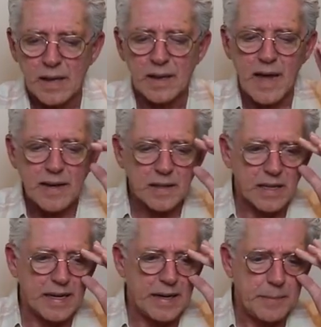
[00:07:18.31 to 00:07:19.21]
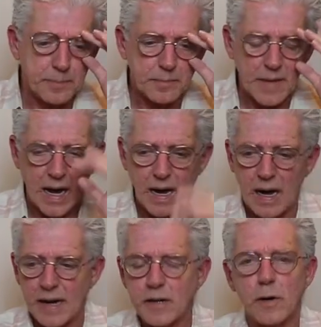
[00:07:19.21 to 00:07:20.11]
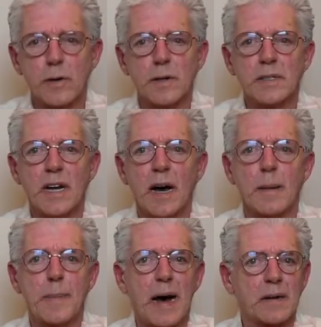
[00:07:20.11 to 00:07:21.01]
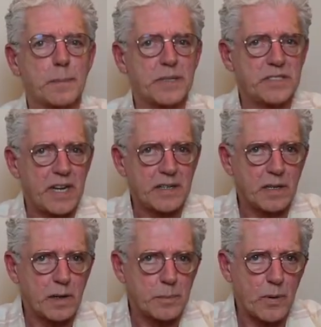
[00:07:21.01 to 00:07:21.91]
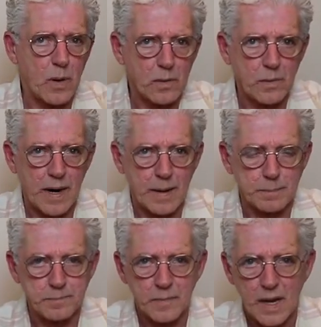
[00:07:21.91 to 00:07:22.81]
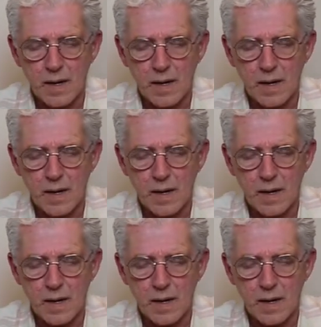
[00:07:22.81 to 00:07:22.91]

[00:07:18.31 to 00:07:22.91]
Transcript: Luckily, I heard about a particular program